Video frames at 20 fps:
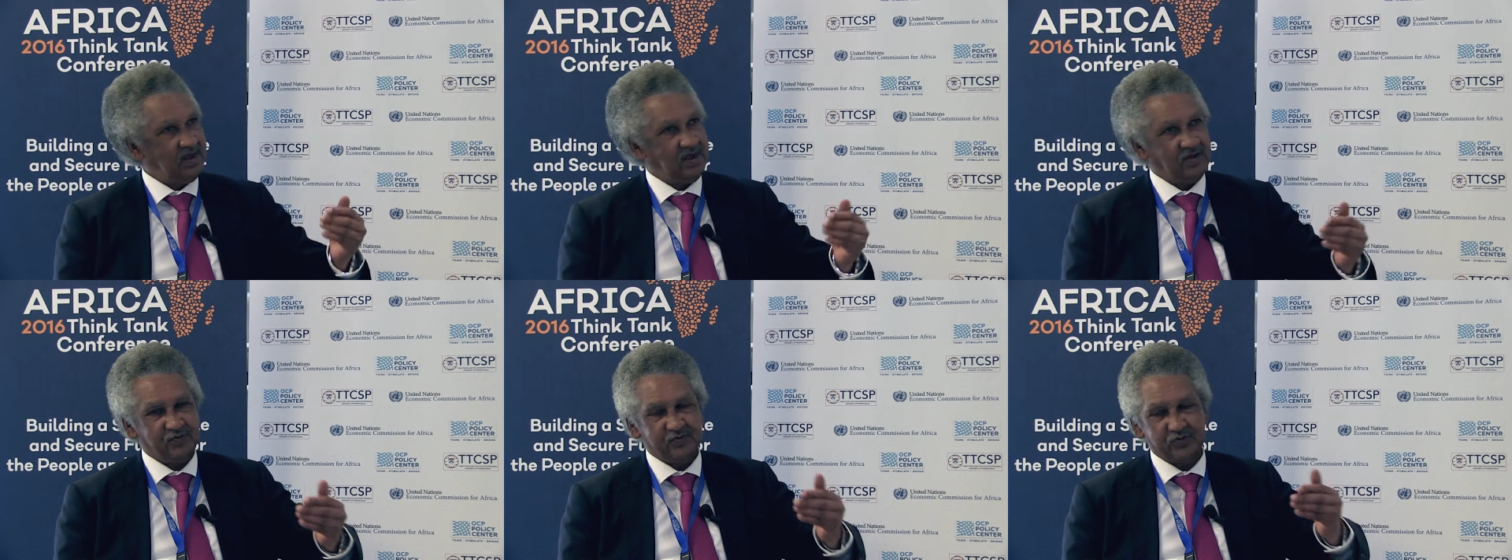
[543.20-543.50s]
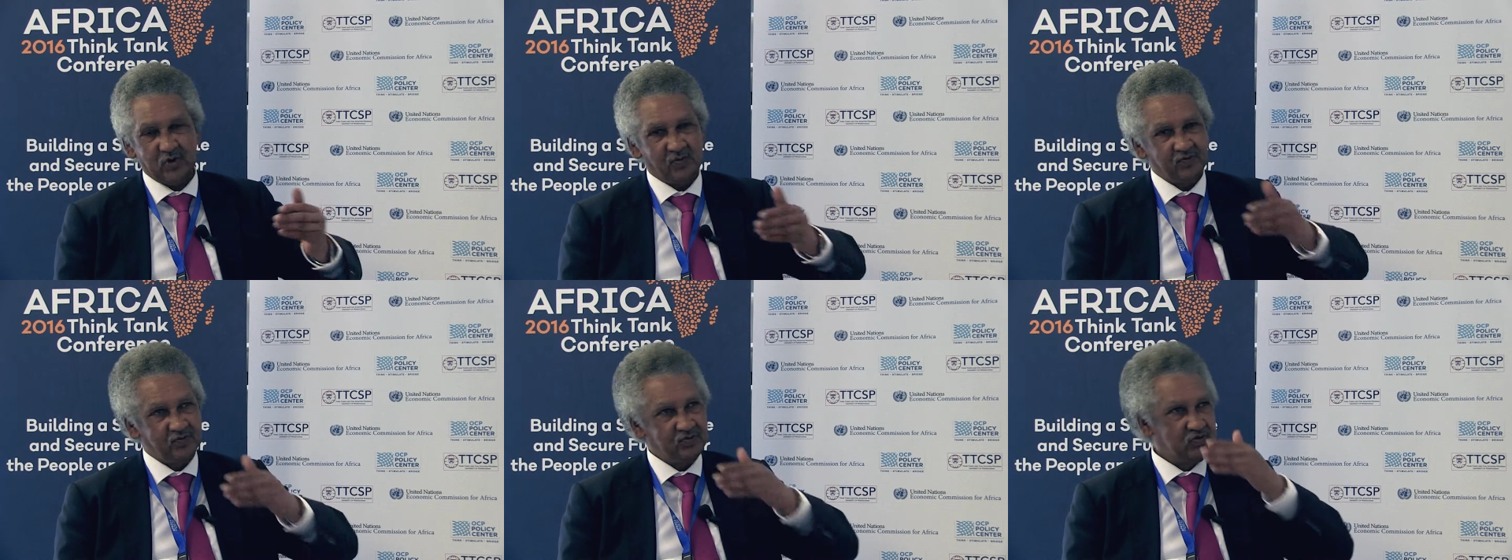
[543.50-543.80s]

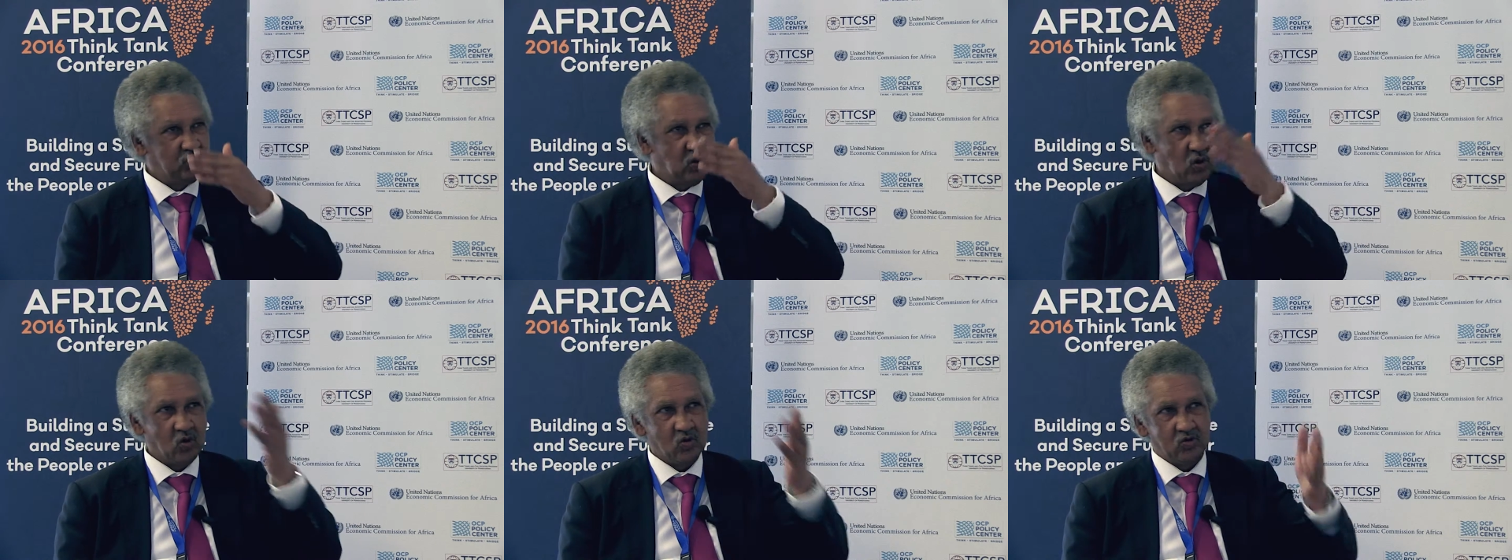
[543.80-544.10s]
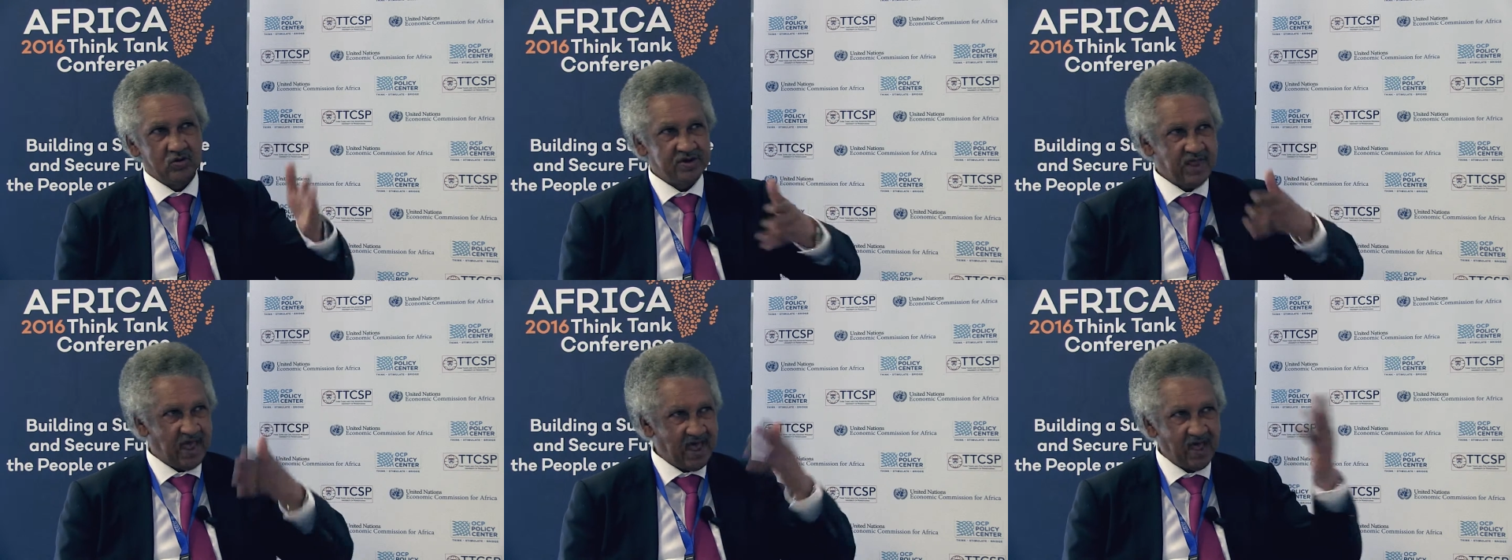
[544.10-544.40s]
from
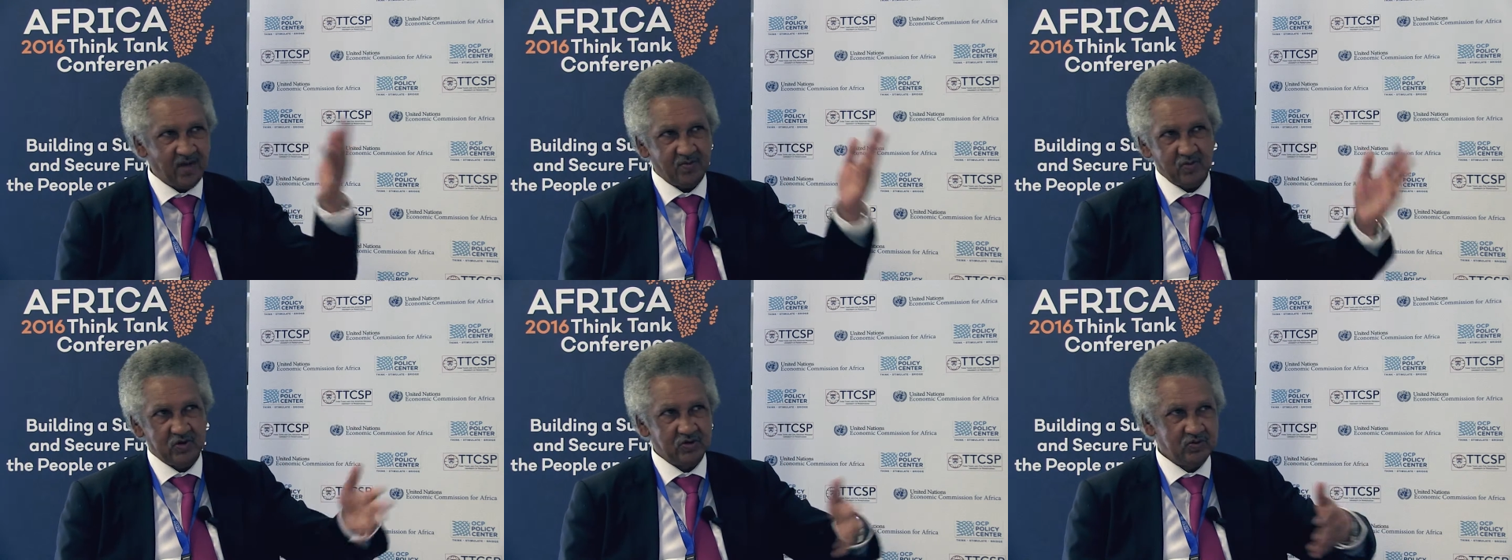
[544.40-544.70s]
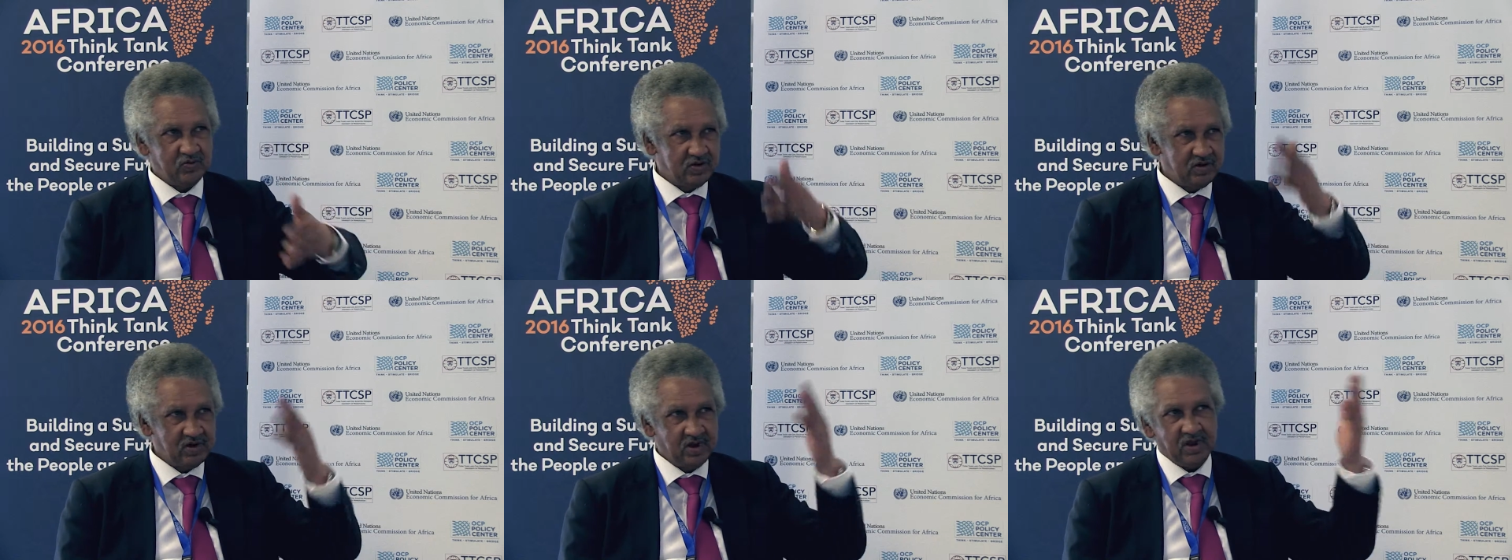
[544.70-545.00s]
gold,
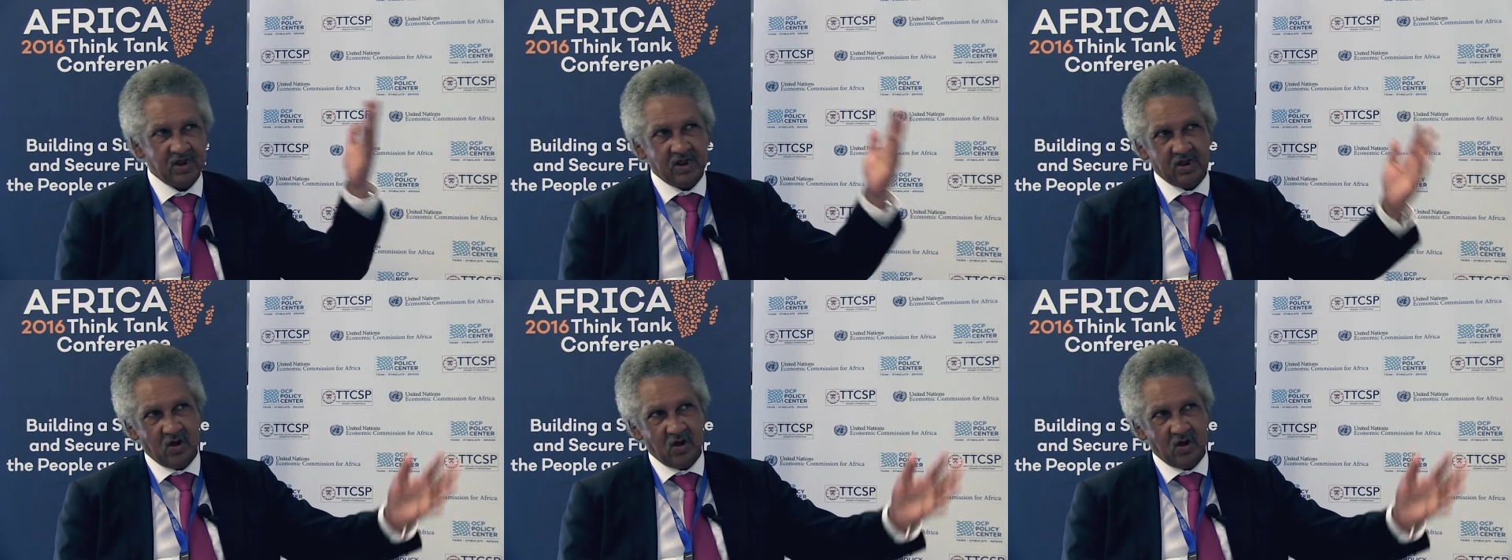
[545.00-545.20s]
diamond,